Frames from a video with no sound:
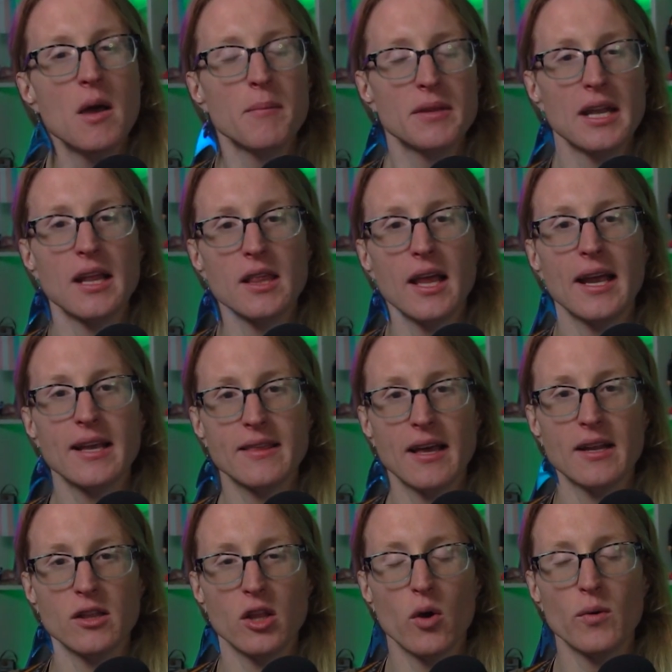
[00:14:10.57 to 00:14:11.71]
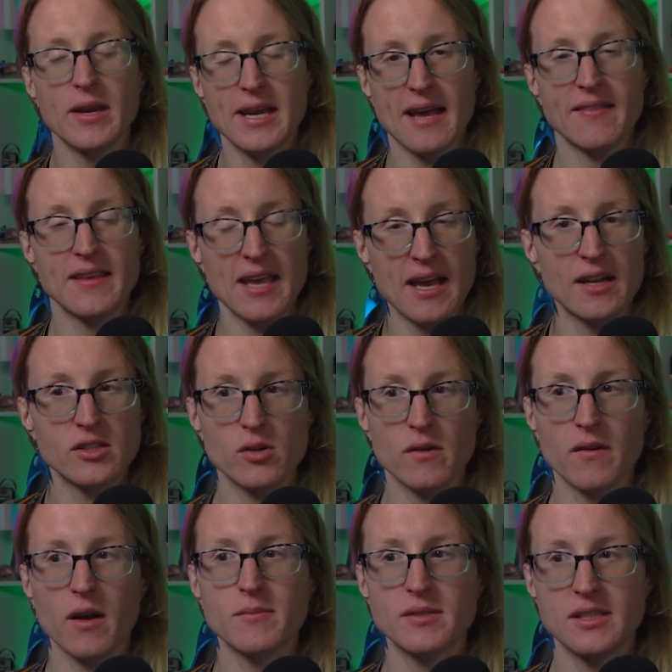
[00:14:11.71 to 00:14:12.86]
But then I like that Loki at the end sort of
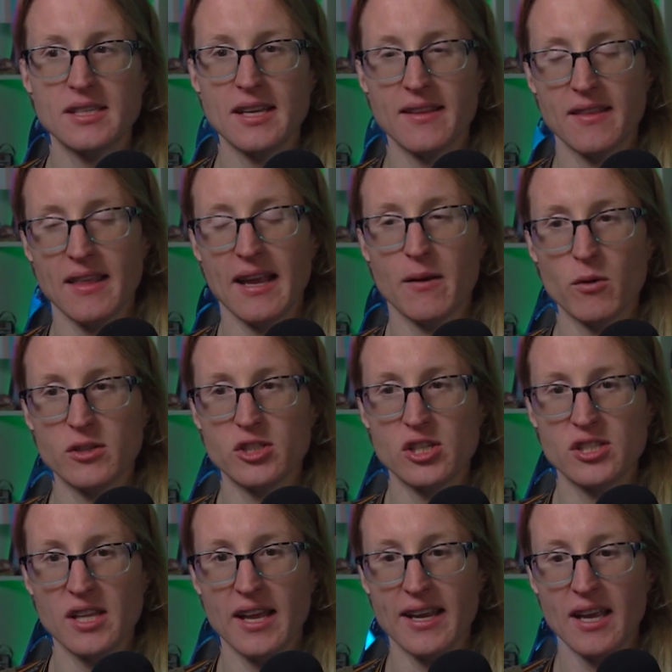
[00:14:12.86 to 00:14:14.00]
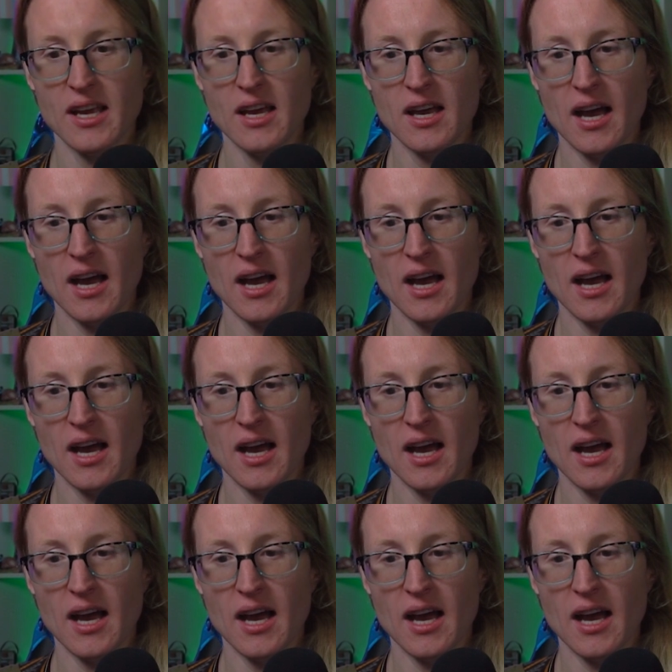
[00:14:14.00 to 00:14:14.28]
comes to this thing where it's just like,